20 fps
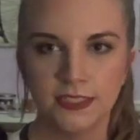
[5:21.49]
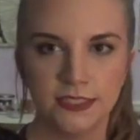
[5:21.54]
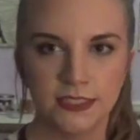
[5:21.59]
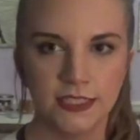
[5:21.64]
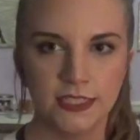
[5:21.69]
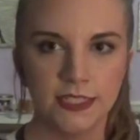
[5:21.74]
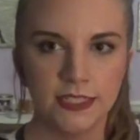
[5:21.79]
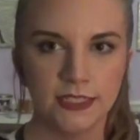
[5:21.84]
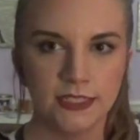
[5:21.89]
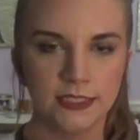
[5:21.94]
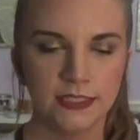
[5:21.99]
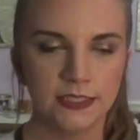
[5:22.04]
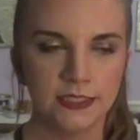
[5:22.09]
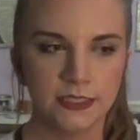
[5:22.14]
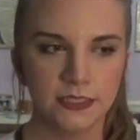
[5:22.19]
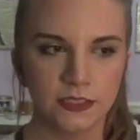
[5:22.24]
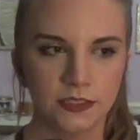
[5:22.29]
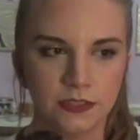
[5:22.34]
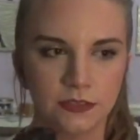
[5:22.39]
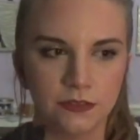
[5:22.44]
These
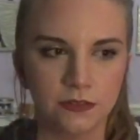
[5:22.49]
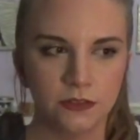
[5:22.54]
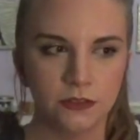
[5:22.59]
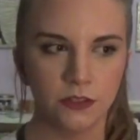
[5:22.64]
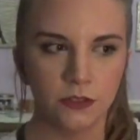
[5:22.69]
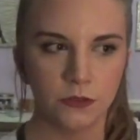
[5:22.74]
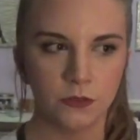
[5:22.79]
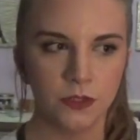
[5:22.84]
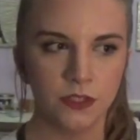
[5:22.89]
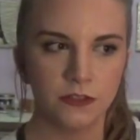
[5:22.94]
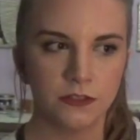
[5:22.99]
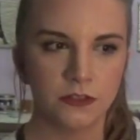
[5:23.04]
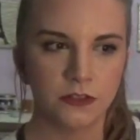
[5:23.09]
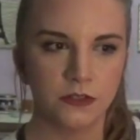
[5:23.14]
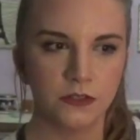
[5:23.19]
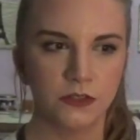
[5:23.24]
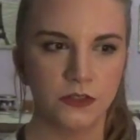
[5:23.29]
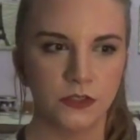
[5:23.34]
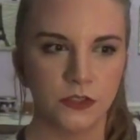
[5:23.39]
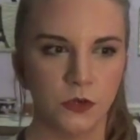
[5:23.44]
don't work
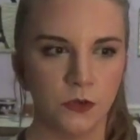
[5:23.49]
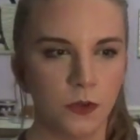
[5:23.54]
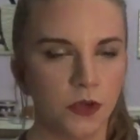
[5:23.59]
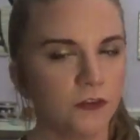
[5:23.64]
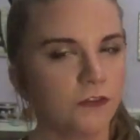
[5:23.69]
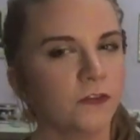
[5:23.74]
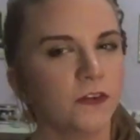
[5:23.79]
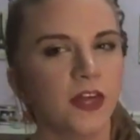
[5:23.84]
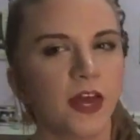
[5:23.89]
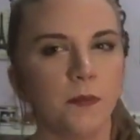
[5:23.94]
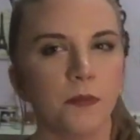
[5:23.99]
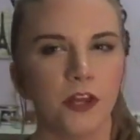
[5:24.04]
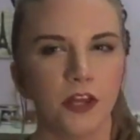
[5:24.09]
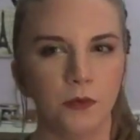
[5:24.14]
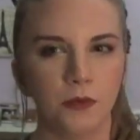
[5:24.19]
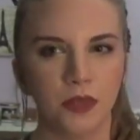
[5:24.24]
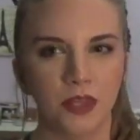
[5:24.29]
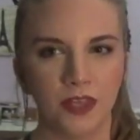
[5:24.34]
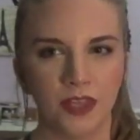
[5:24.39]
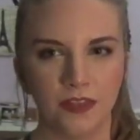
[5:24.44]
so well for that, but I
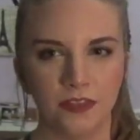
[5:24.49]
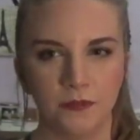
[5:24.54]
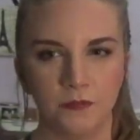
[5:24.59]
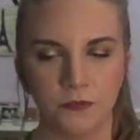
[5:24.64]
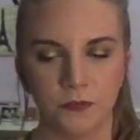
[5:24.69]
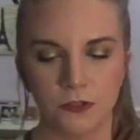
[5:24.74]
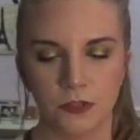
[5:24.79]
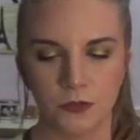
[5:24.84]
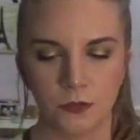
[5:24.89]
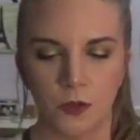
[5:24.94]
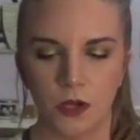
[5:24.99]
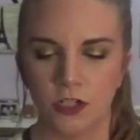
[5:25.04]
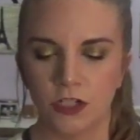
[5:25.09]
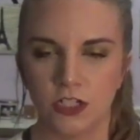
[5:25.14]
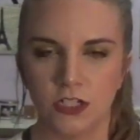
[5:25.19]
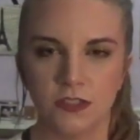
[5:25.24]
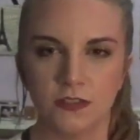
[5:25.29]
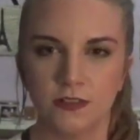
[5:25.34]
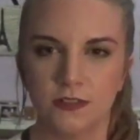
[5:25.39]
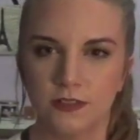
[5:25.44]
really like them for
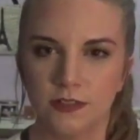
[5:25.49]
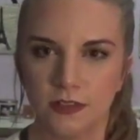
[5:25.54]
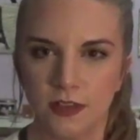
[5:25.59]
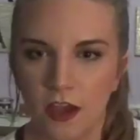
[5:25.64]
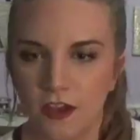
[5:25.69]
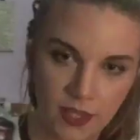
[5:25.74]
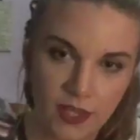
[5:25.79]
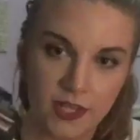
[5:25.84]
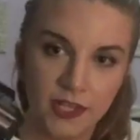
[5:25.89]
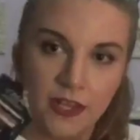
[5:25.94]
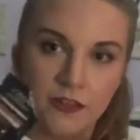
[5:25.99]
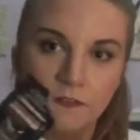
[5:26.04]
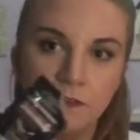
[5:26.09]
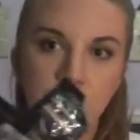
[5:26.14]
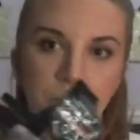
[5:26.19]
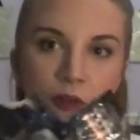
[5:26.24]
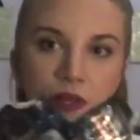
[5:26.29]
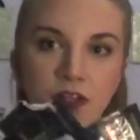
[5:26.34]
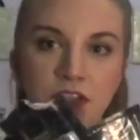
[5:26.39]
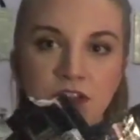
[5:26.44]
swatches and stuff. I have
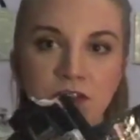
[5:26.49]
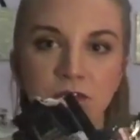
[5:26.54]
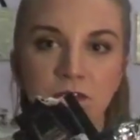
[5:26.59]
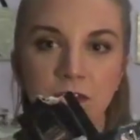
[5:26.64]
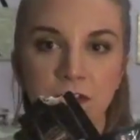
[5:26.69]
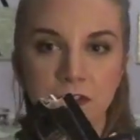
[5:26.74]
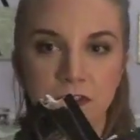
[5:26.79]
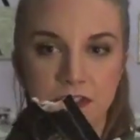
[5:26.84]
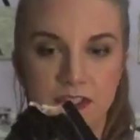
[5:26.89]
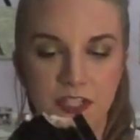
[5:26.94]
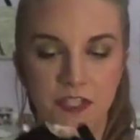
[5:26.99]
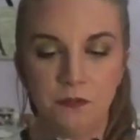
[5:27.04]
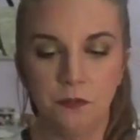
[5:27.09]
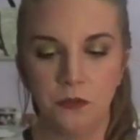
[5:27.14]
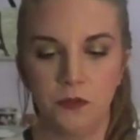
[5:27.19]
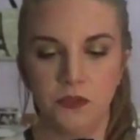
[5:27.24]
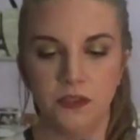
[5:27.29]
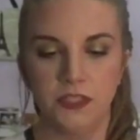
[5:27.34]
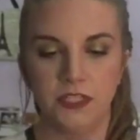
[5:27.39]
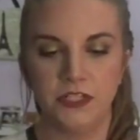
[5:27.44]
a bunch of little
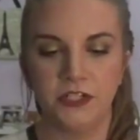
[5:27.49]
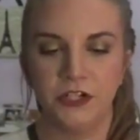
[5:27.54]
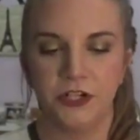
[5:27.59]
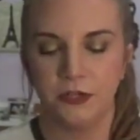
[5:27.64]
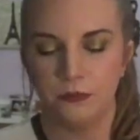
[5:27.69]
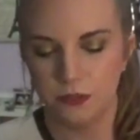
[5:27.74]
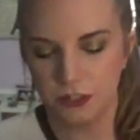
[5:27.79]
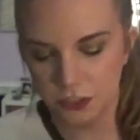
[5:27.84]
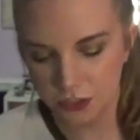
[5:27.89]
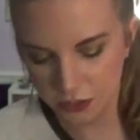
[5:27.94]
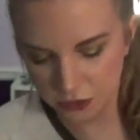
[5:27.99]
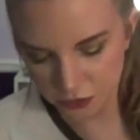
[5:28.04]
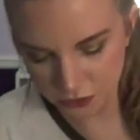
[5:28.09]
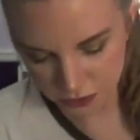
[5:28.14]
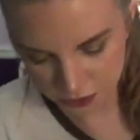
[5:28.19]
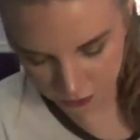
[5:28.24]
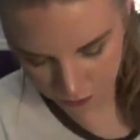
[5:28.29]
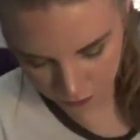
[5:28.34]
samples here. I'm sure that there's